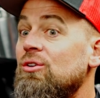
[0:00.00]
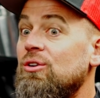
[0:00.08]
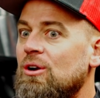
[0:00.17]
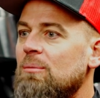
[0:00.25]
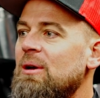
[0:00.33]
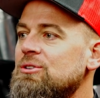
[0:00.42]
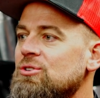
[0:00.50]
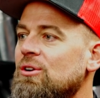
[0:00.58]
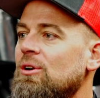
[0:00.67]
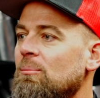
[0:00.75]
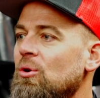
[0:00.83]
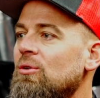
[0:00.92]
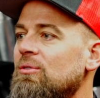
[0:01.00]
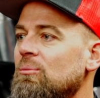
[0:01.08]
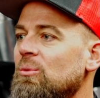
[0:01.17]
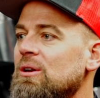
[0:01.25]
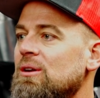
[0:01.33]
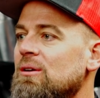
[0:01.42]
You're going to make sure you're moving
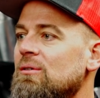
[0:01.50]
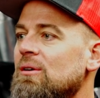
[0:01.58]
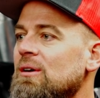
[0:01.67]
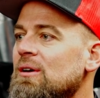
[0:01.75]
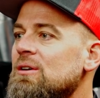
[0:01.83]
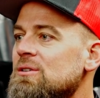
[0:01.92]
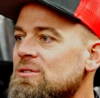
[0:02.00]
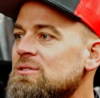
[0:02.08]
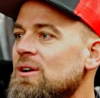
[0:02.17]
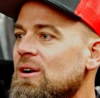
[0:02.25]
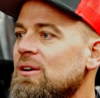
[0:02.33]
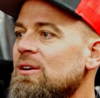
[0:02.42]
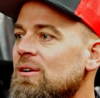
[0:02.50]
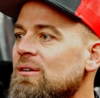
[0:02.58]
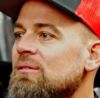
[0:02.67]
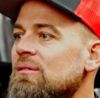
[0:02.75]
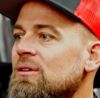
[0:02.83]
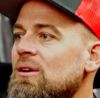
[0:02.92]
when you steer
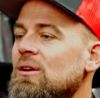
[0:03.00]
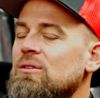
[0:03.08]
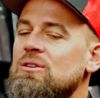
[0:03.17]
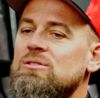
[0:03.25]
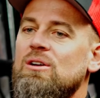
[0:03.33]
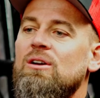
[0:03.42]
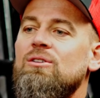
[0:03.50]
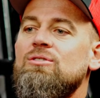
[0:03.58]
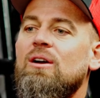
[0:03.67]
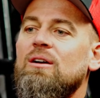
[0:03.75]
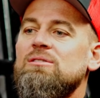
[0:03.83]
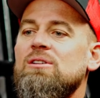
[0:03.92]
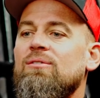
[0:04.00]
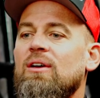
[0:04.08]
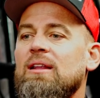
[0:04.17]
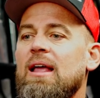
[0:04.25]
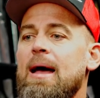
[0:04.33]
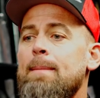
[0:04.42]
you steer your truck and stuff
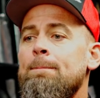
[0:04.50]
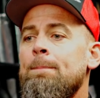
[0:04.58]
like that.